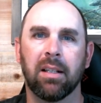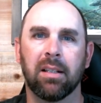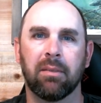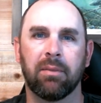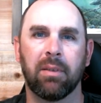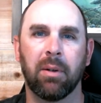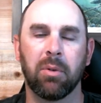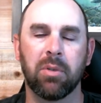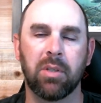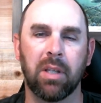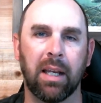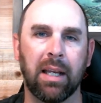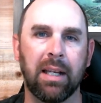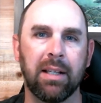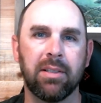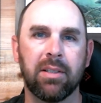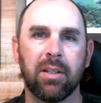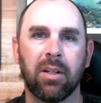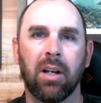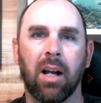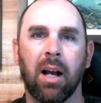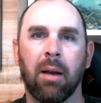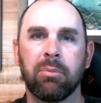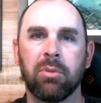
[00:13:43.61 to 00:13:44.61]
If there was an
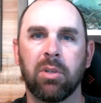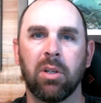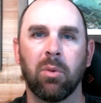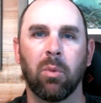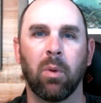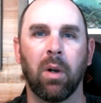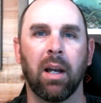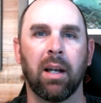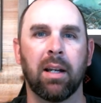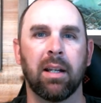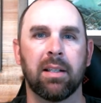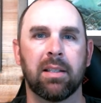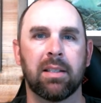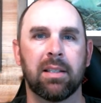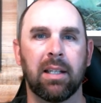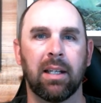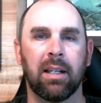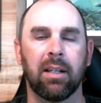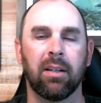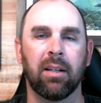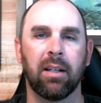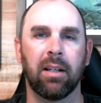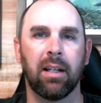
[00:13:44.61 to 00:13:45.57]
easier option where I could steer it